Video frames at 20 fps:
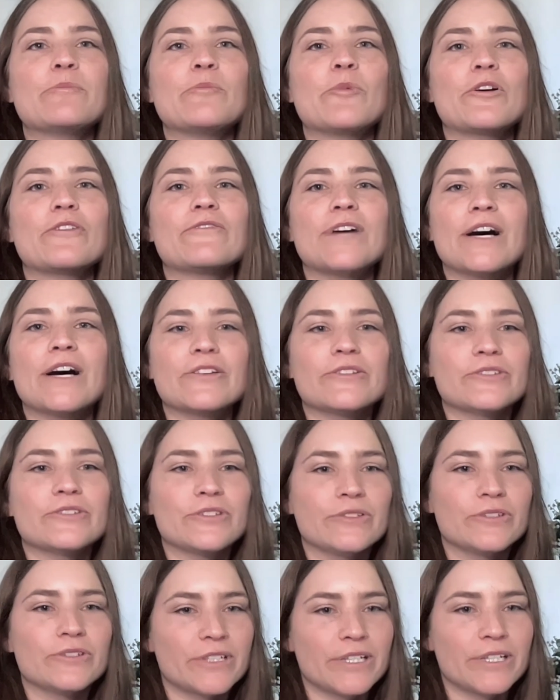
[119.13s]
more value to
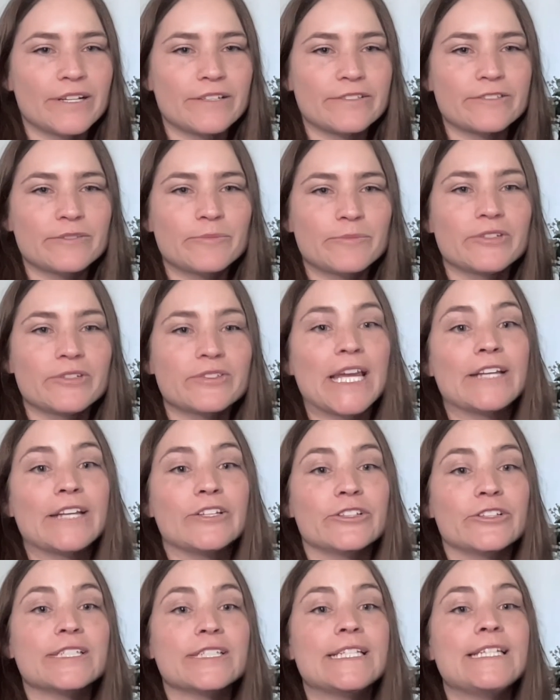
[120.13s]
your customers and
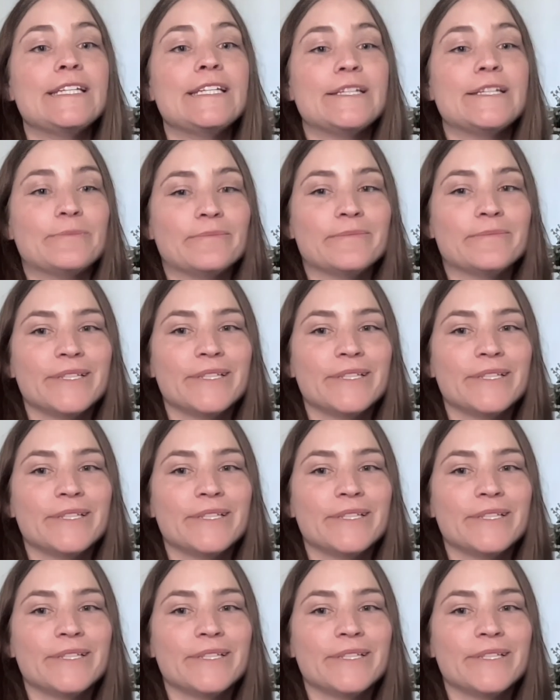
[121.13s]
your team